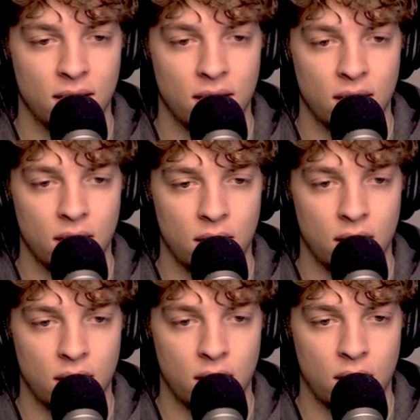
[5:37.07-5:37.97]

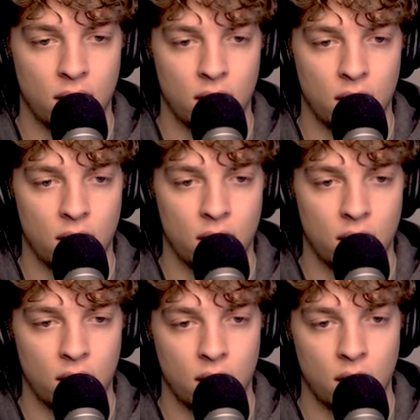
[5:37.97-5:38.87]

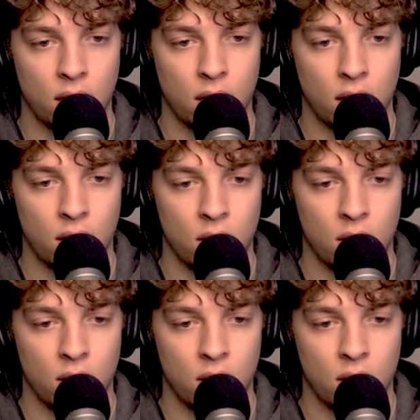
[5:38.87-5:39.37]
Nothing is said.